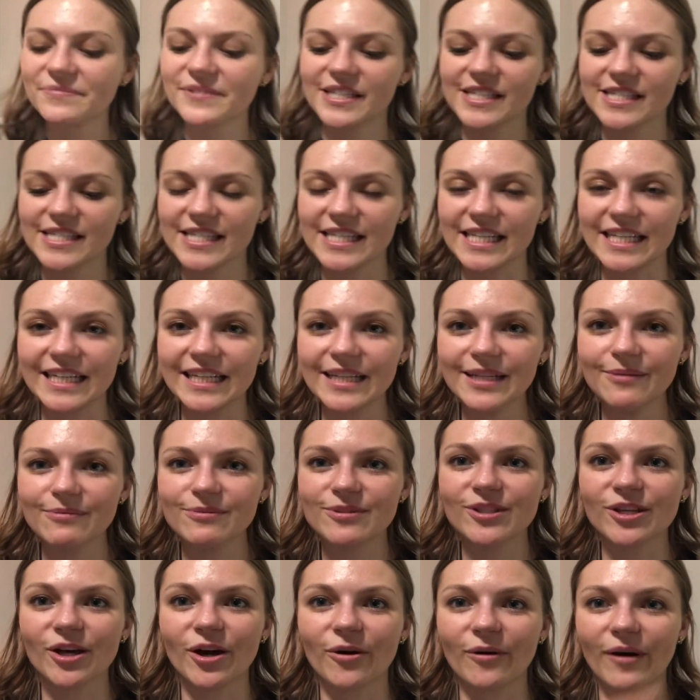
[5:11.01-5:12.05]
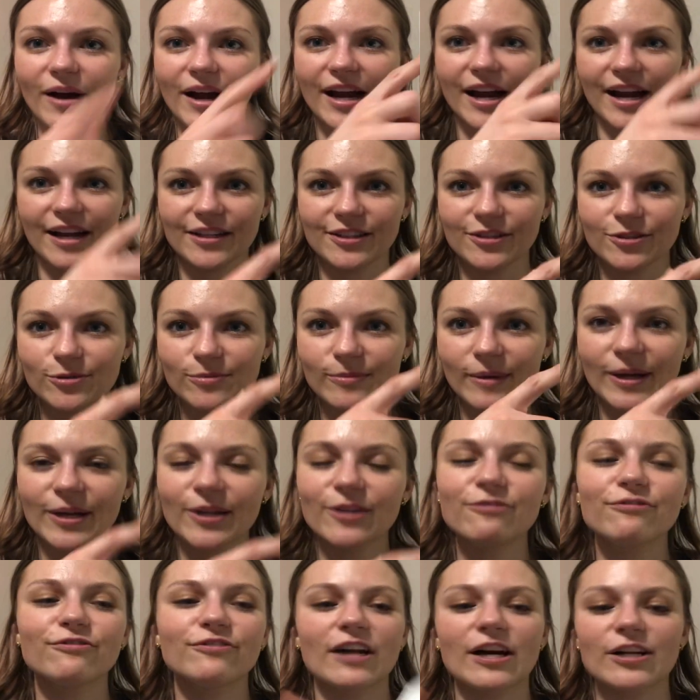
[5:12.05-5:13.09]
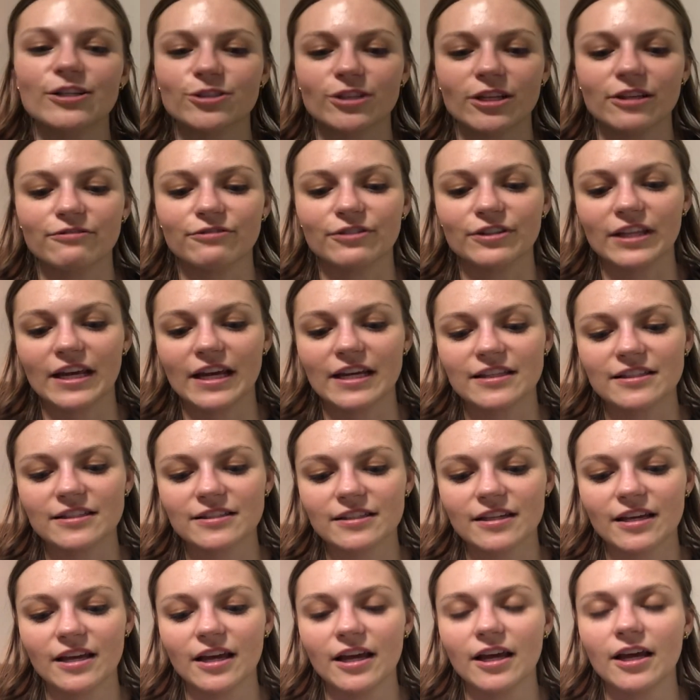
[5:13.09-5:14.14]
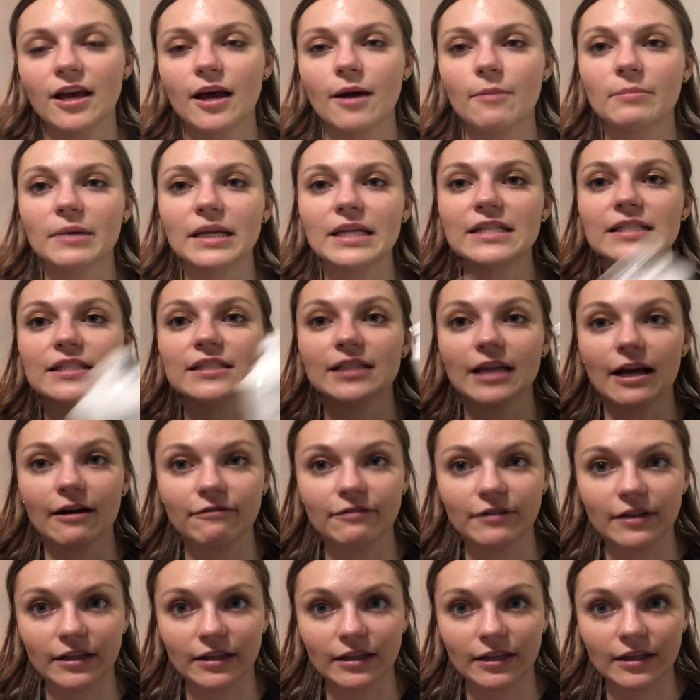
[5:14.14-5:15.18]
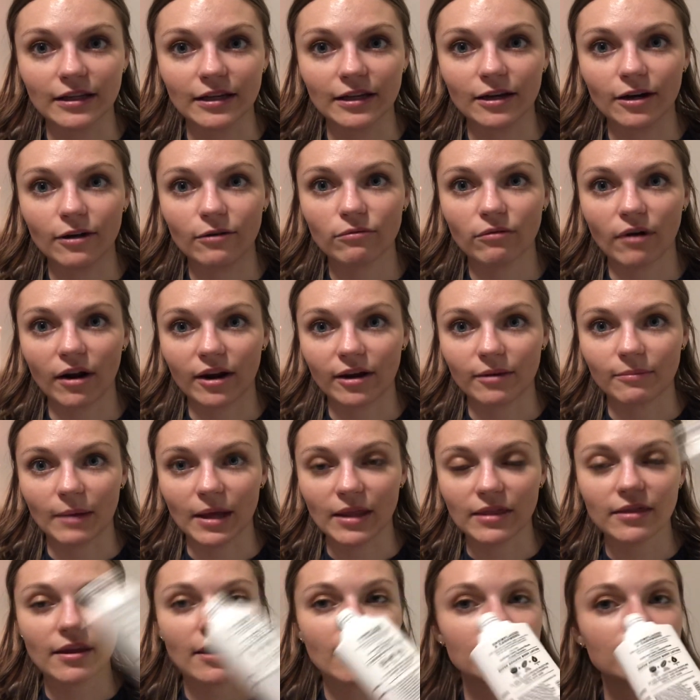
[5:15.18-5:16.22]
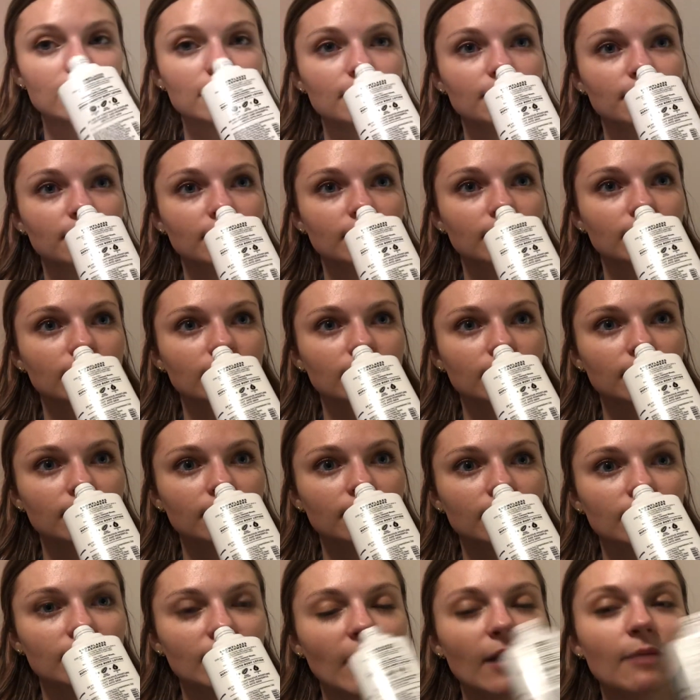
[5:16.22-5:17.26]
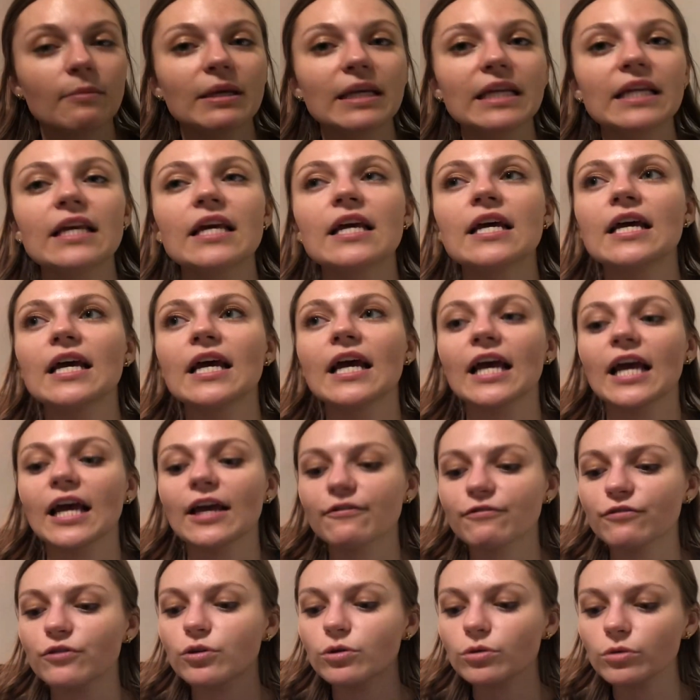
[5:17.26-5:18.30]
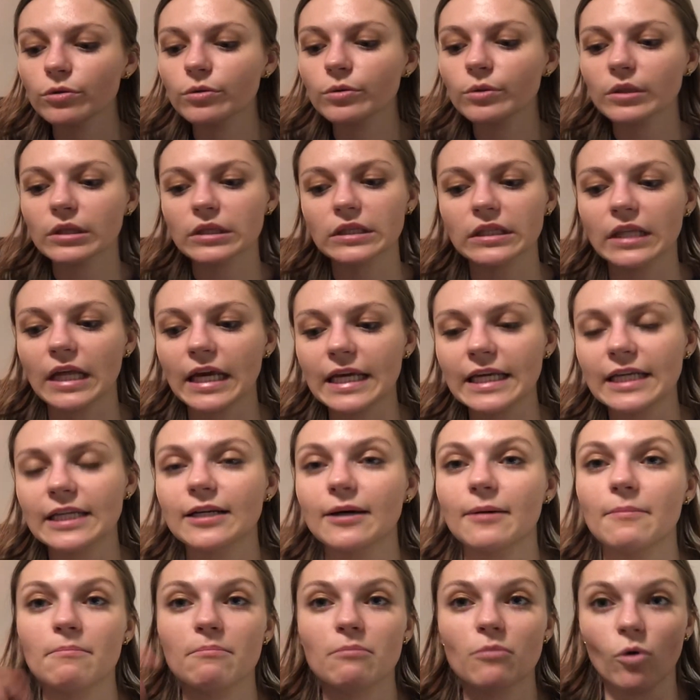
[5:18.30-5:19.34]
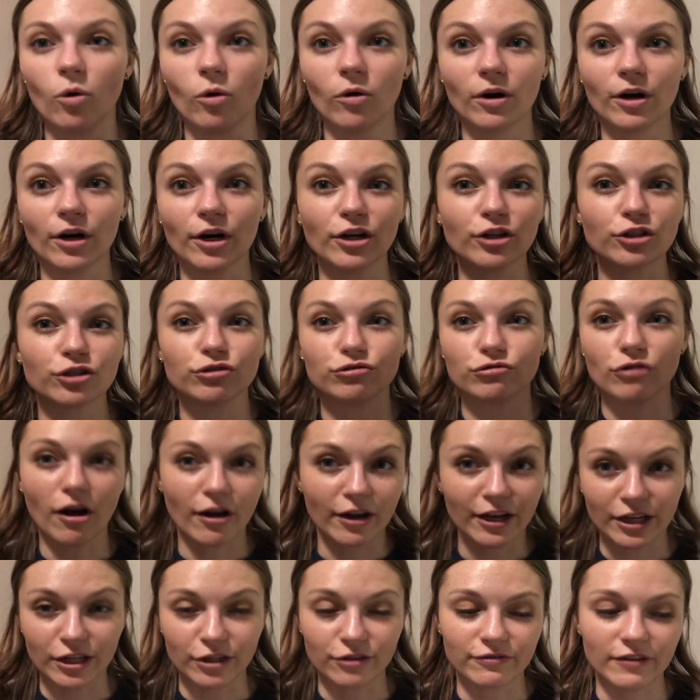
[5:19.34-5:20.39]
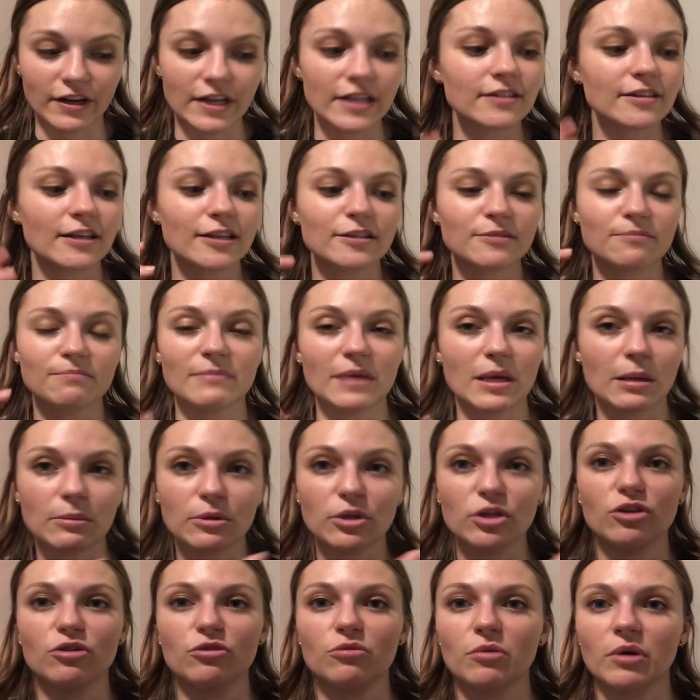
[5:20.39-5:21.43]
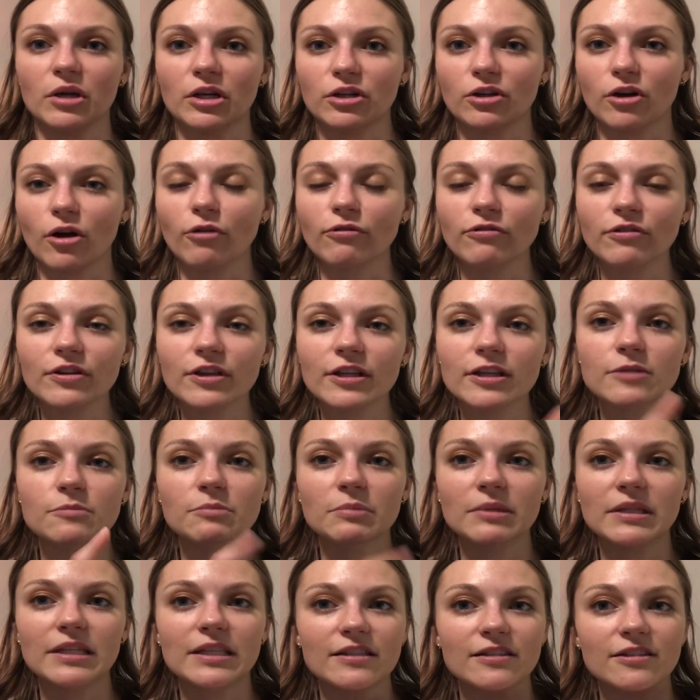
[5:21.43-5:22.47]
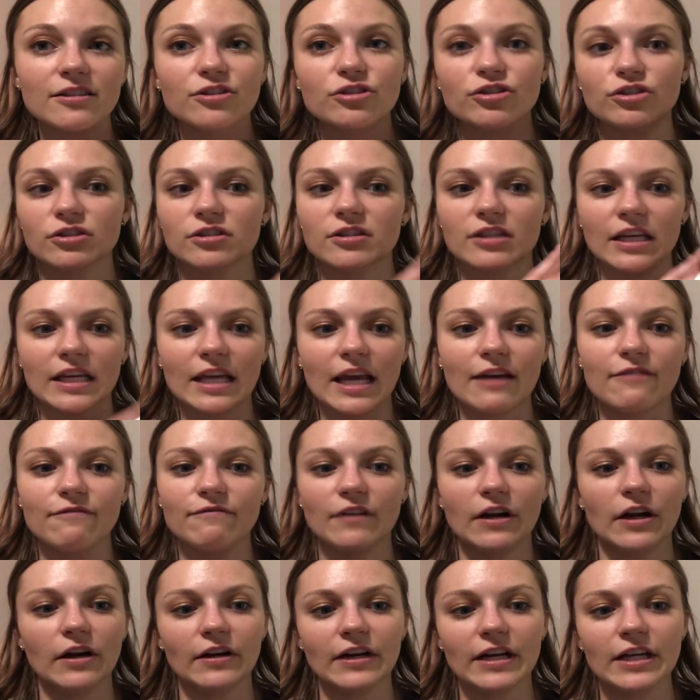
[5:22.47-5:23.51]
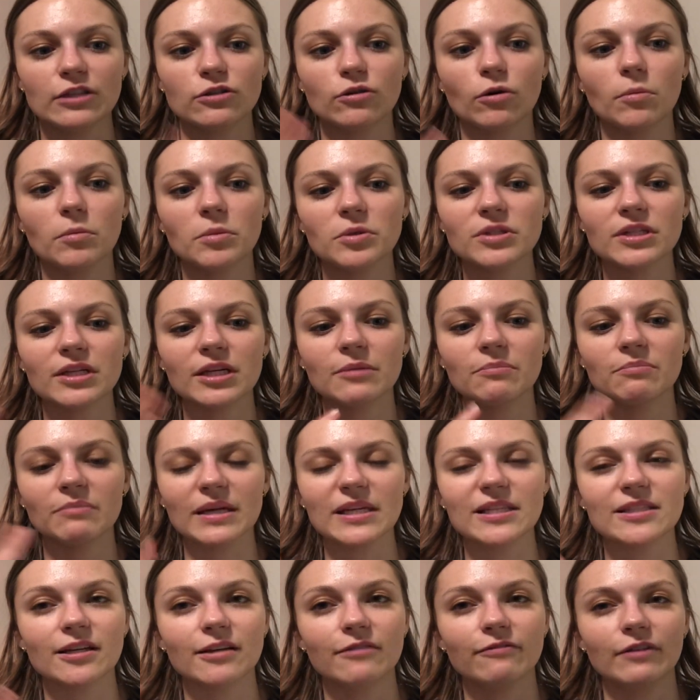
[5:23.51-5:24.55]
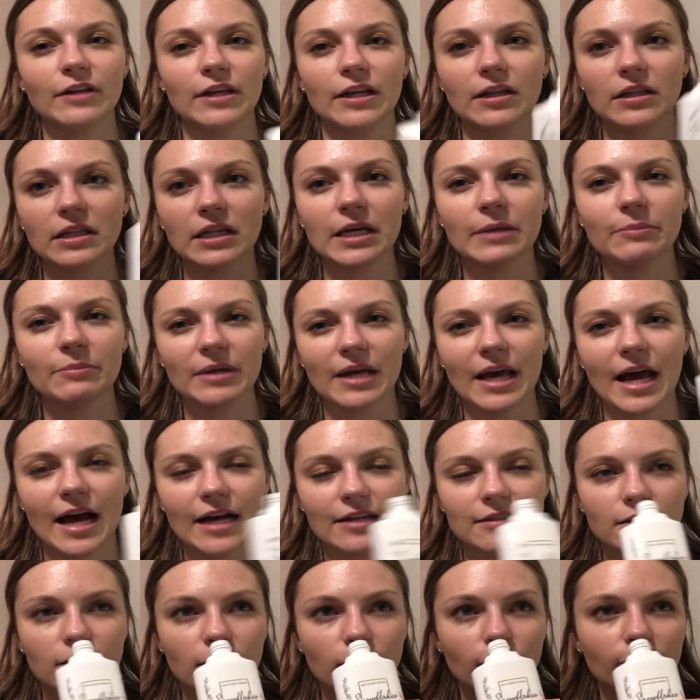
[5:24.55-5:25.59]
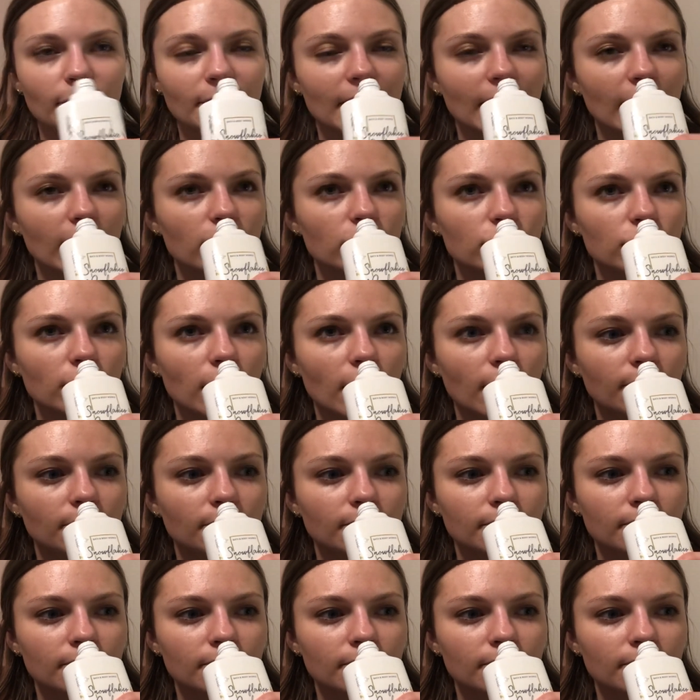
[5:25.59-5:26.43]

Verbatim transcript: to see so I had to use my good flashlight for this but I definitely recommend this I mean, if you like more strong in your face scents, maybe you wouldn't go for this, but this is just like a very, it's almost like a basic vanilla, but it has a little bit extra.